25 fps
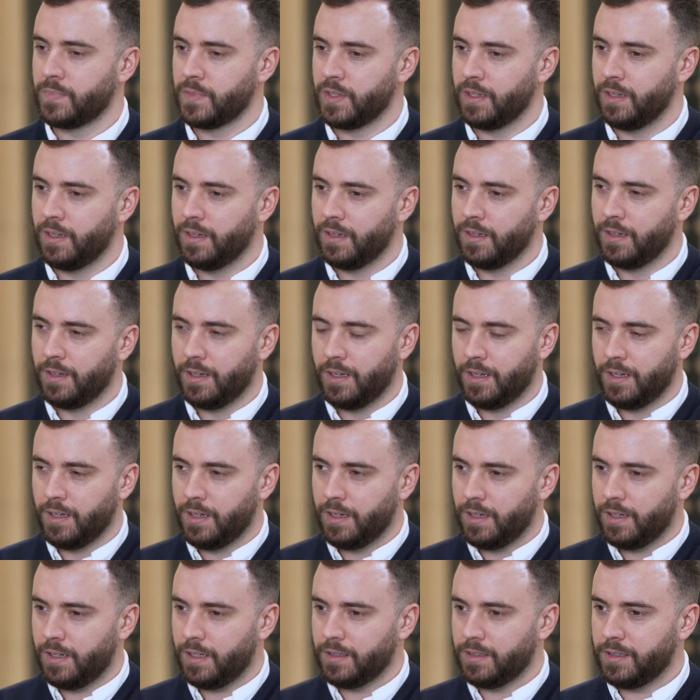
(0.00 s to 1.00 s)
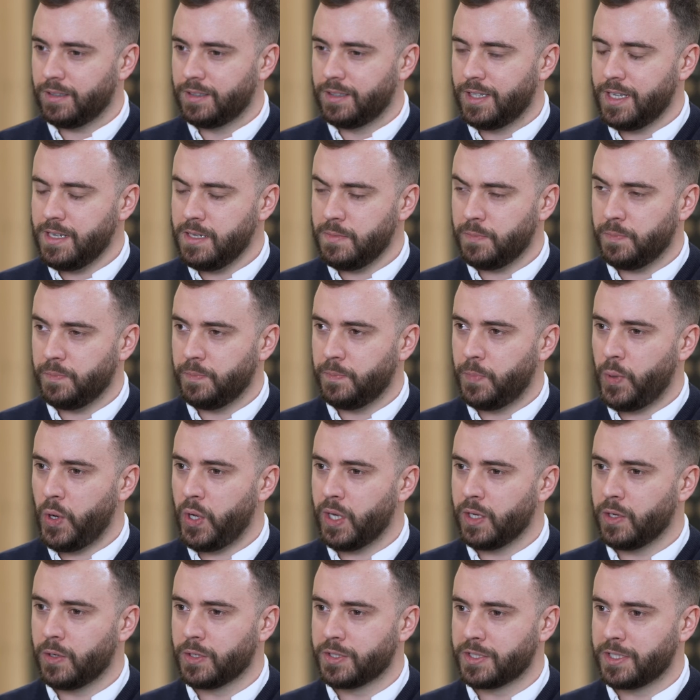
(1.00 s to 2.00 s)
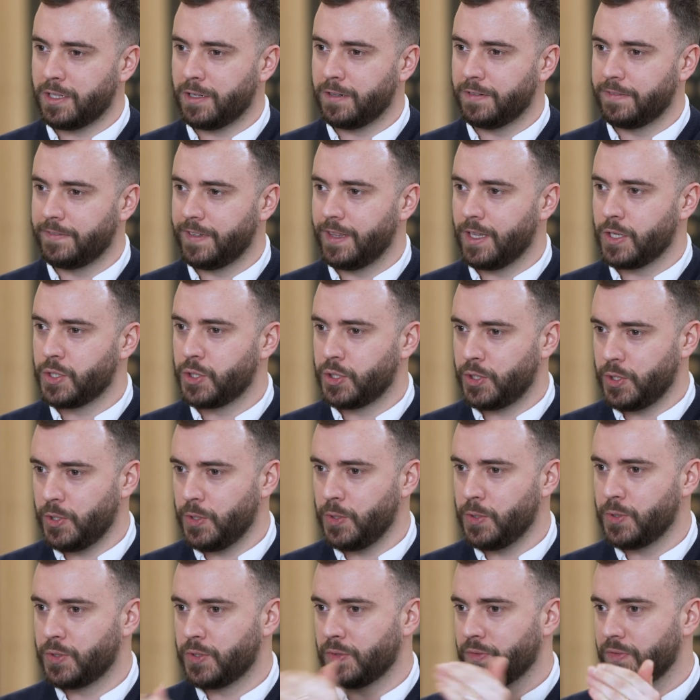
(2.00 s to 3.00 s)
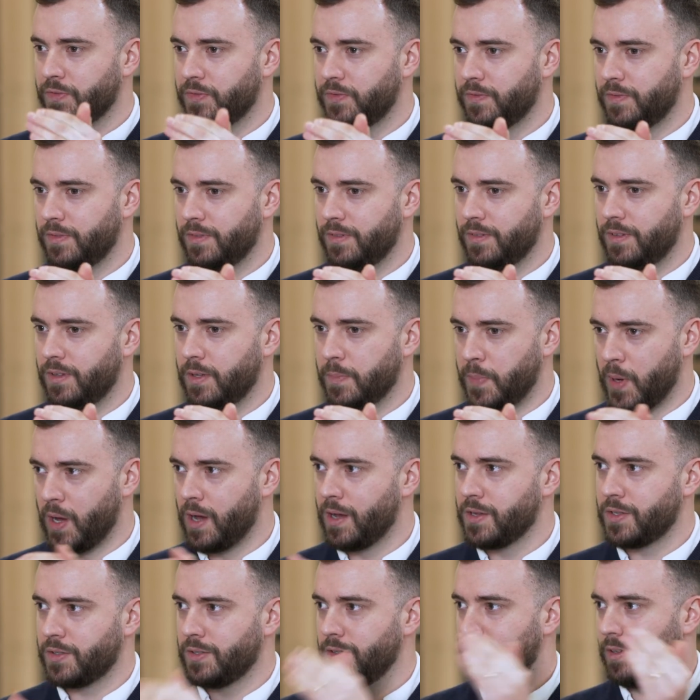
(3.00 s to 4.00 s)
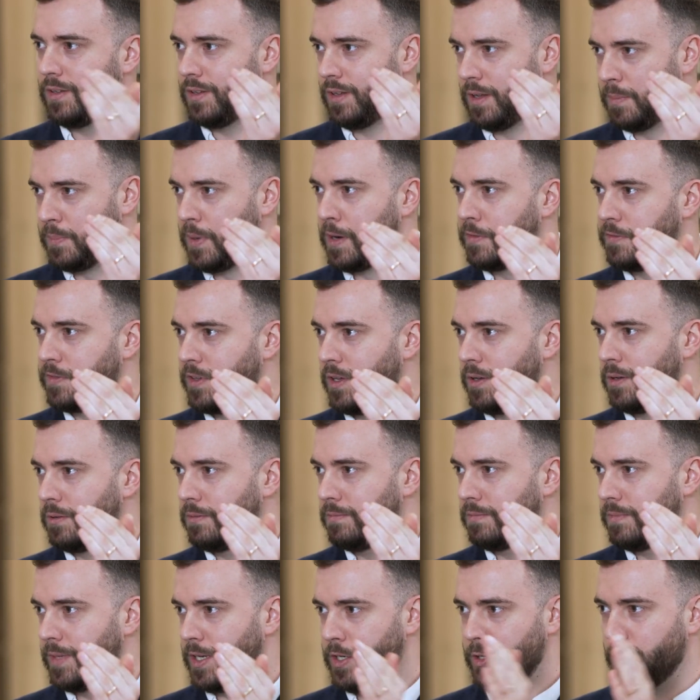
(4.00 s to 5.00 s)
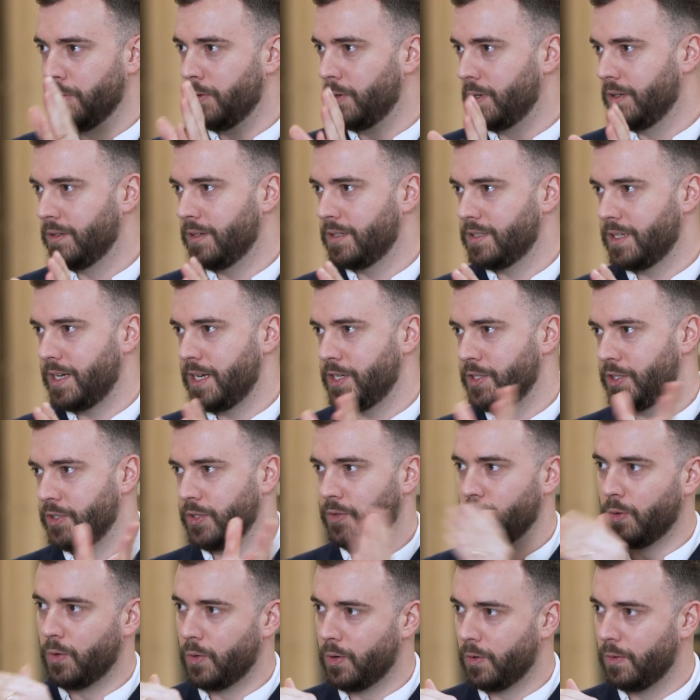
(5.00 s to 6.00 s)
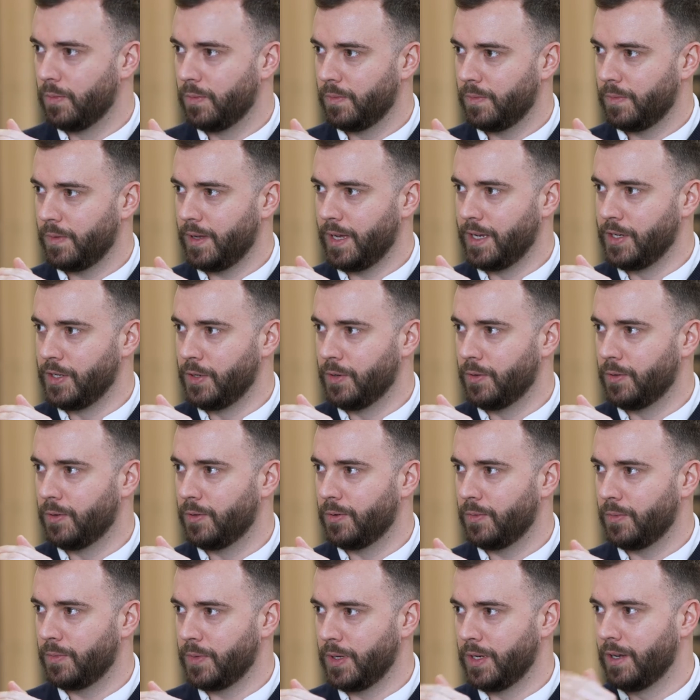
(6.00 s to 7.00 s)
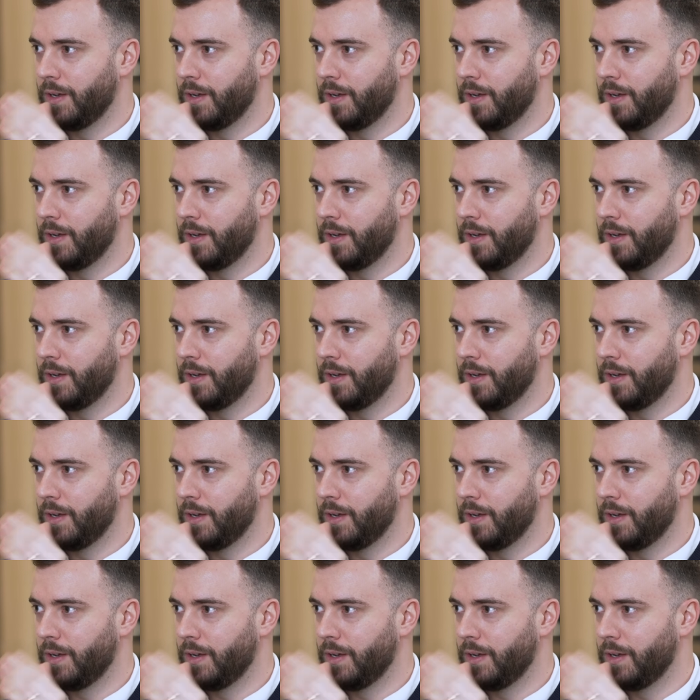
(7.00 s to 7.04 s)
I think putting yourself in the shoes of the person above you in your organisation or in your,